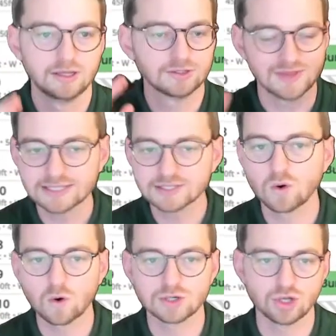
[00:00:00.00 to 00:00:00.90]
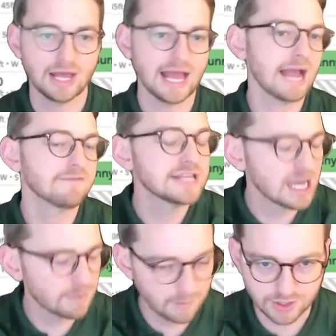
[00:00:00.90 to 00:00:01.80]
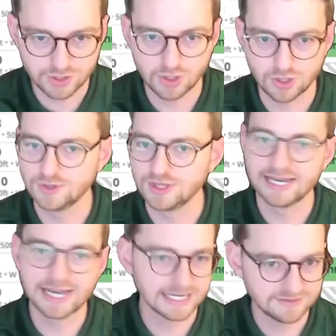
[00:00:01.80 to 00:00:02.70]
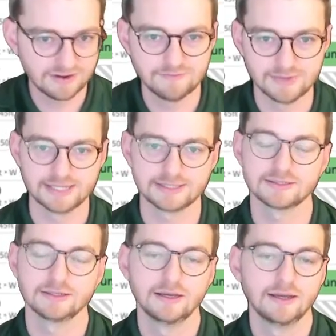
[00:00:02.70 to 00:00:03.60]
So that's core to everything I'm about to show you in the next 5 minutes.